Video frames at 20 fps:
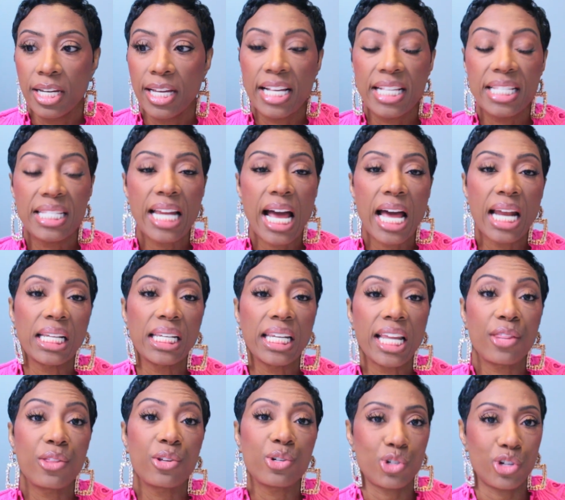It's not a
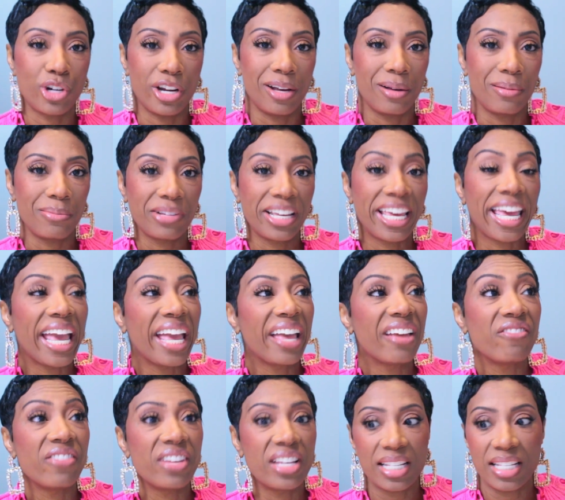leather strap,
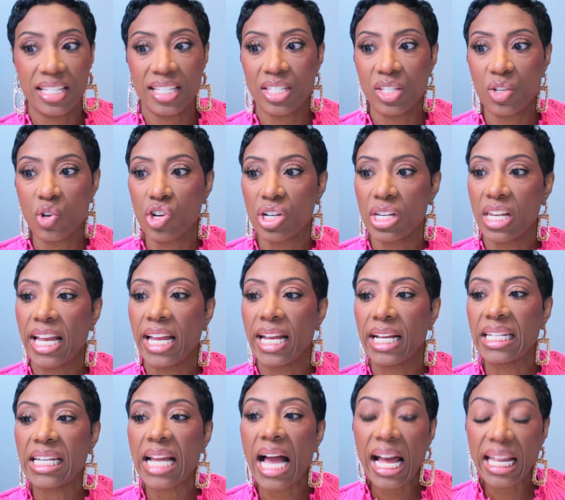canvas or like
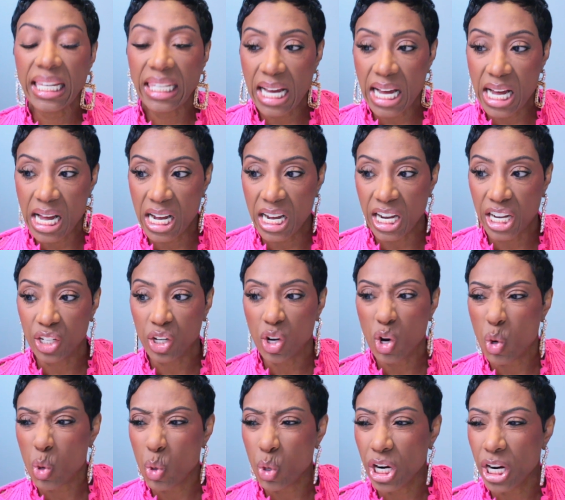nylon
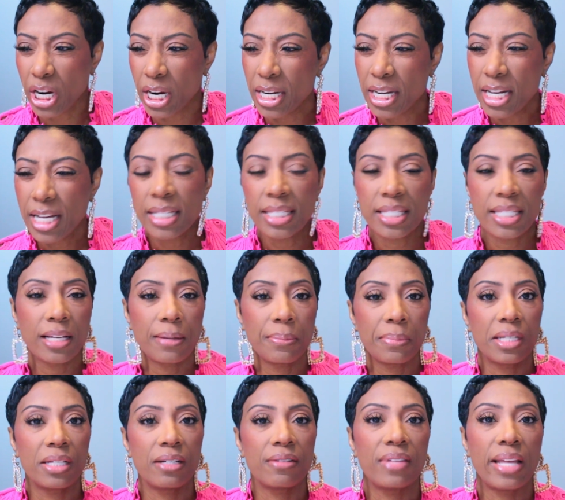or
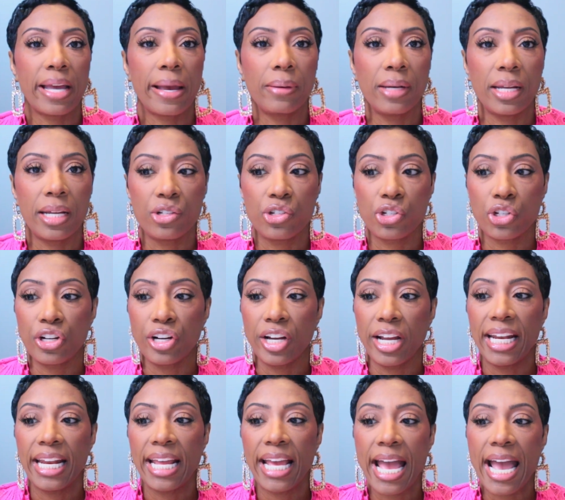something of that nature.
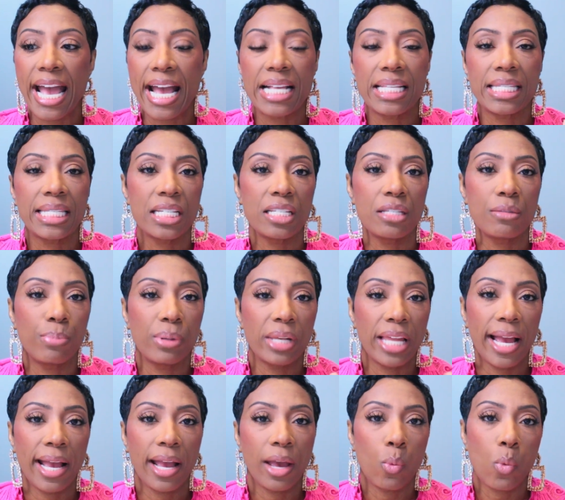And it has this
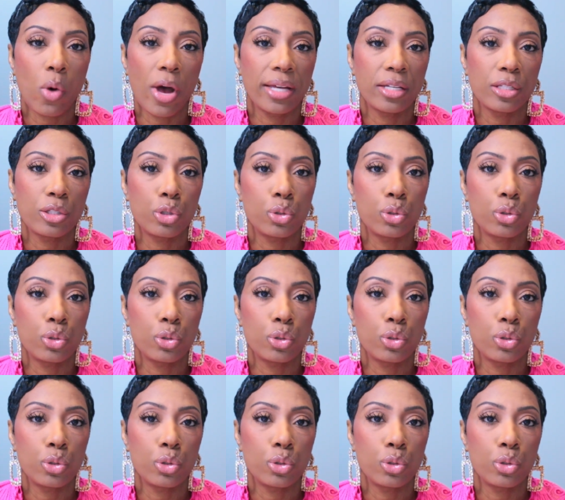black and white